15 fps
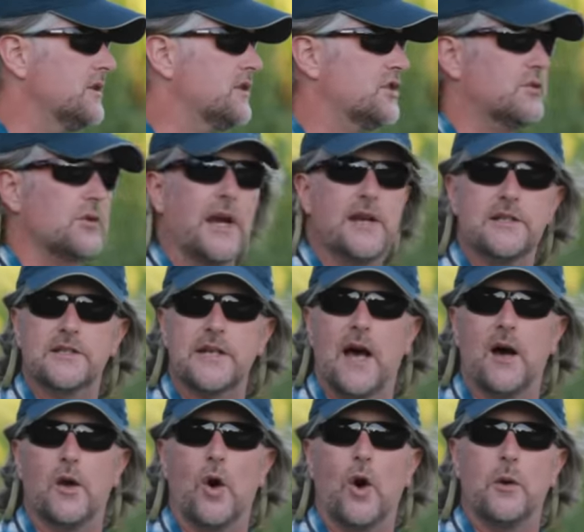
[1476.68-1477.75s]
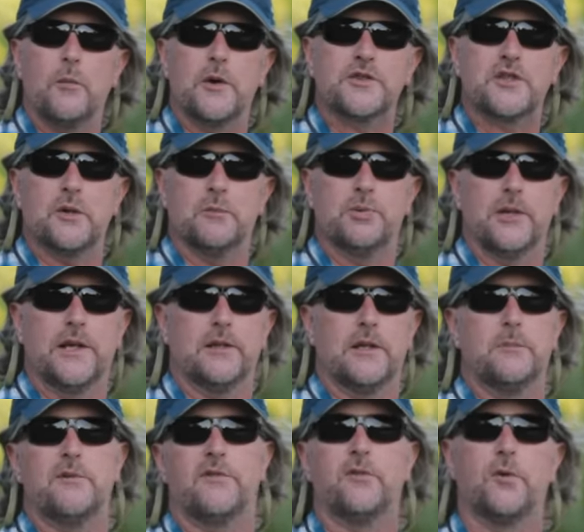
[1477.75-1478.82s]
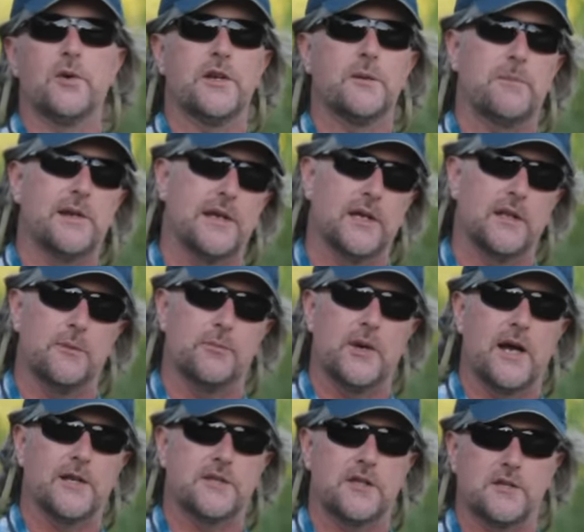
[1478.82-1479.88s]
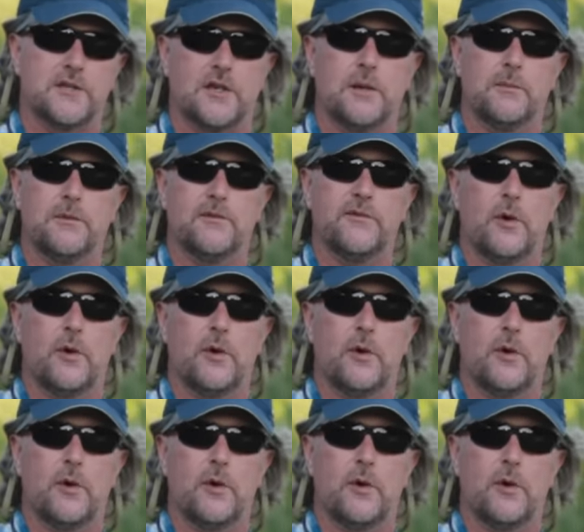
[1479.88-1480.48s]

straightens out almost completely before you begin the process of coming